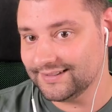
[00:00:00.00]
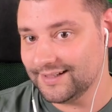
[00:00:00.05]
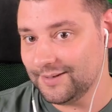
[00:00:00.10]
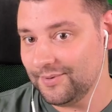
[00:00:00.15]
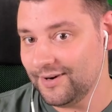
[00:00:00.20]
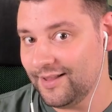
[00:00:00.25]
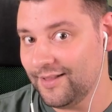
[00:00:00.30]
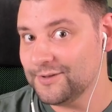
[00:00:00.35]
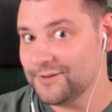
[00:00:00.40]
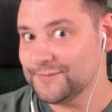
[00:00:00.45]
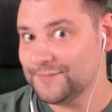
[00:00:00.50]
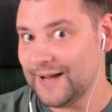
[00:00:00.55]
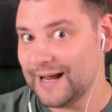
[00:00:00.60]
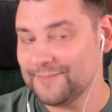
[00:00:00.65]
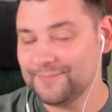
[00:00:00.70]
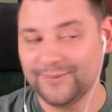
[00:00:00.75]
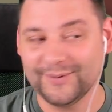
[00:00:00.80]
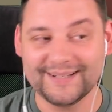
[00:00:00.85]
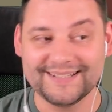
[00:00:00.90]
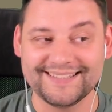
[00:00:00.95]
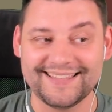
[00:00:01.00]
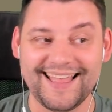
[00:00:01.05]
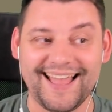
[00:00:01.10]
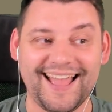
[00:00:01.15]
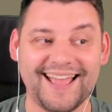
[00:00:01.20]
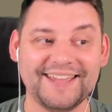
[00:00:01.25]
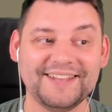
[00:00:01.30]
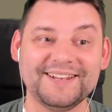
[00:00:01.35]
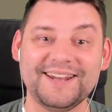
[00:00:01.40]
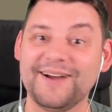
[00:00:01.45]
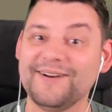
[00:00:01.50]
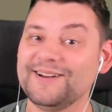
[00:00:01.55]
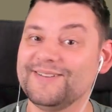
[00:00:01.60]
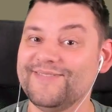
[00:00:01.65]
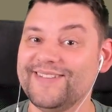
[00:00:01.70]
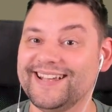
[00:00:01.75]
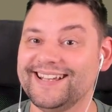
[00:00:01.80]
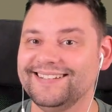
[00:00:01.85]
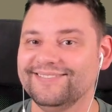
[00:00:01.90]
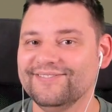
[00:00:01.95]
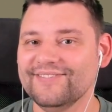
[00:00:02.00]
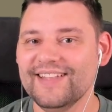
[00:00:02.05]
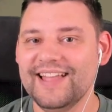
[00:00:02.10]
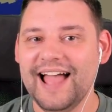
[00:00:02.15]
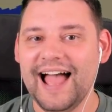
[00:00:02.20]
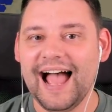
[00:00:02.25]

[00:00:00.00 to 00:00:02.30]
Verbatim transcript: A couple of those bad boys there, you know what I mean?